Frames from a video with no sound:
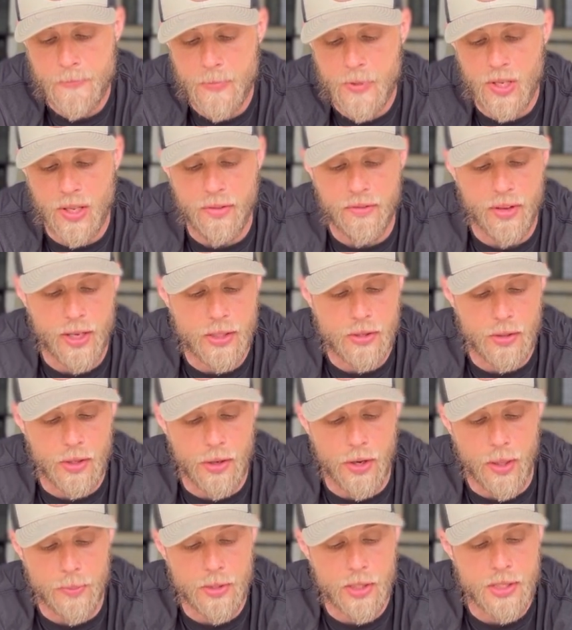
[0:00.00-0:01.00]
the Victory
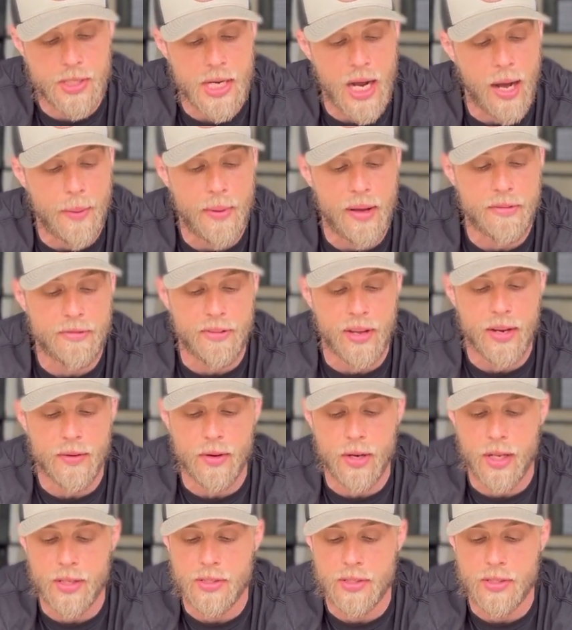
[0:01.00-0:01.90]
grip, just not my favorite.